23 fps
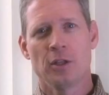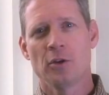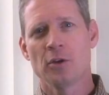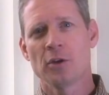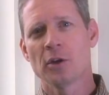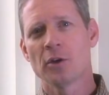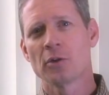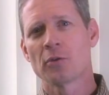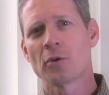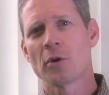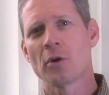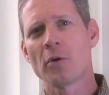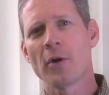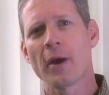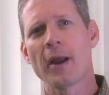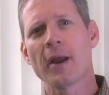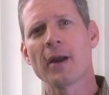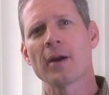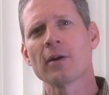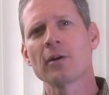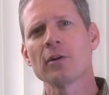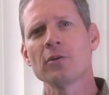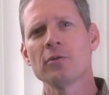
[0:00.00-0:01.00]
You can grow
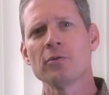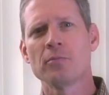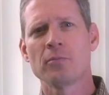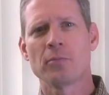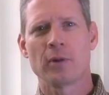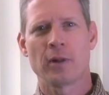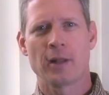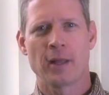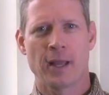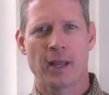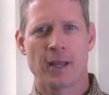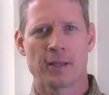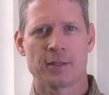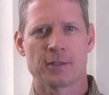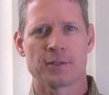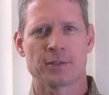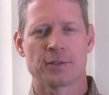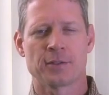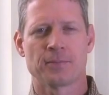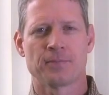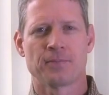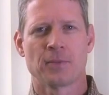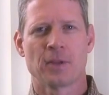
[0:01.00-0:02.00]
heirloom
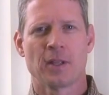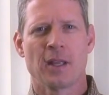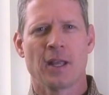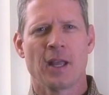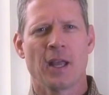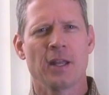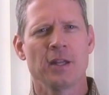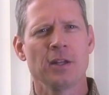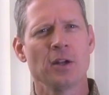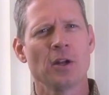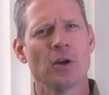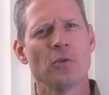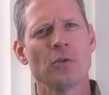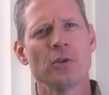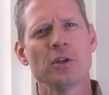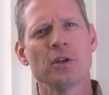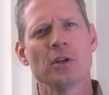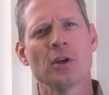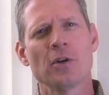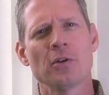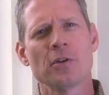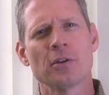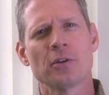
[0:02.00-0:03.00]
plants. And you know, when
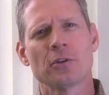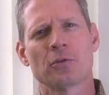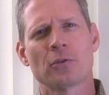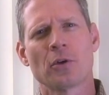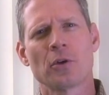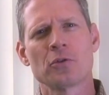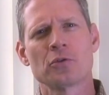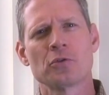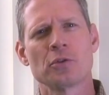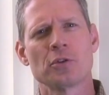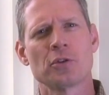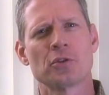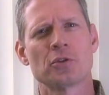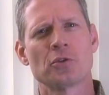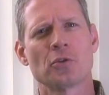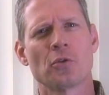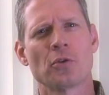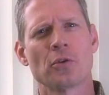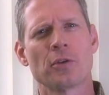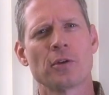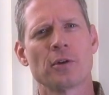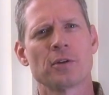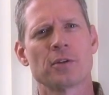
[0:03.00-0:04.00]
you go to the grocery
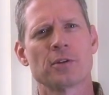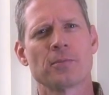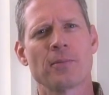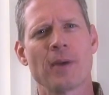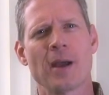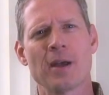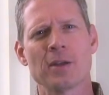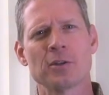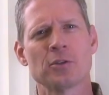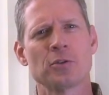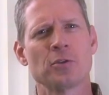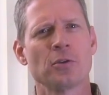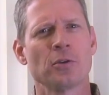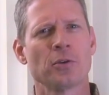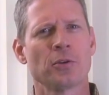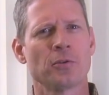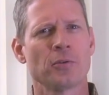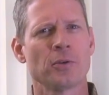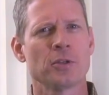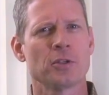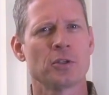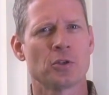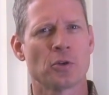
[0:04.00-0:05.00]
store, there's about two or
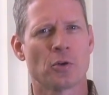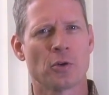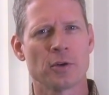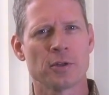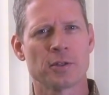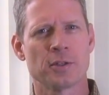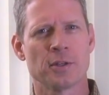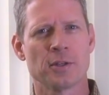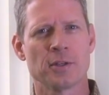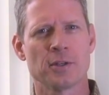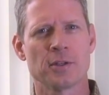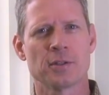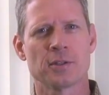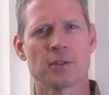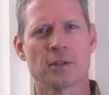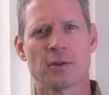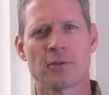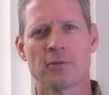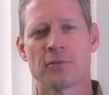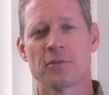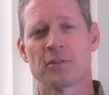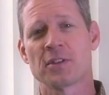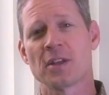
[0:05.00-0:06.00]
three choices
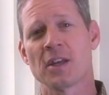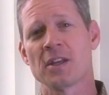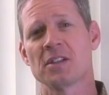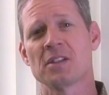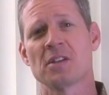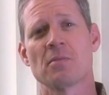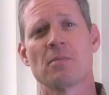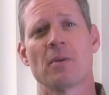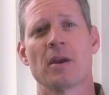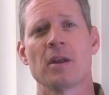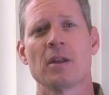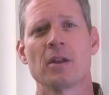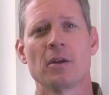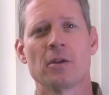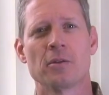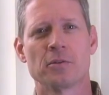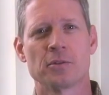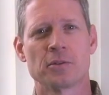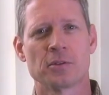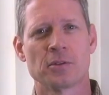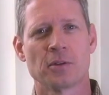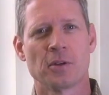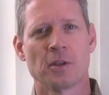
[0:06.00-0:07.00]
of, say,
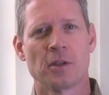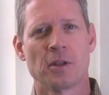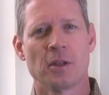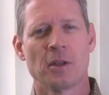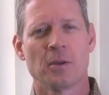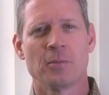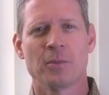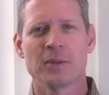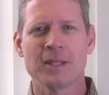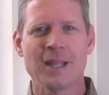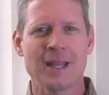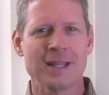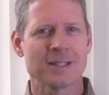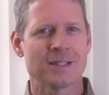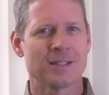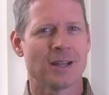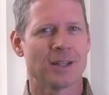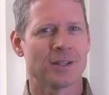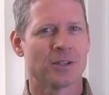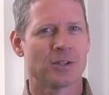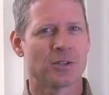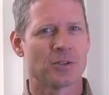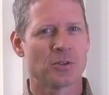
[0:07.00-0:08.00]
tomatoes. But that's
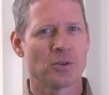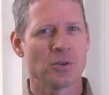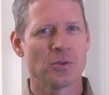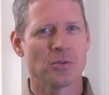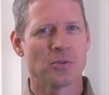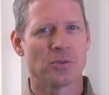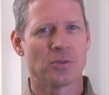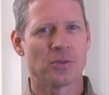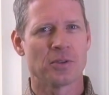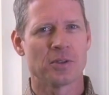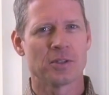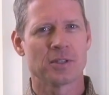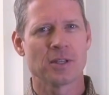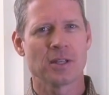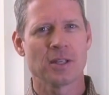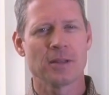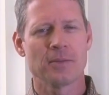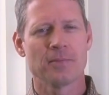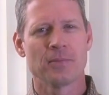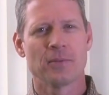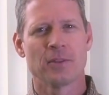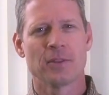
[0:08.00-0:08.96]
not the truth. You see,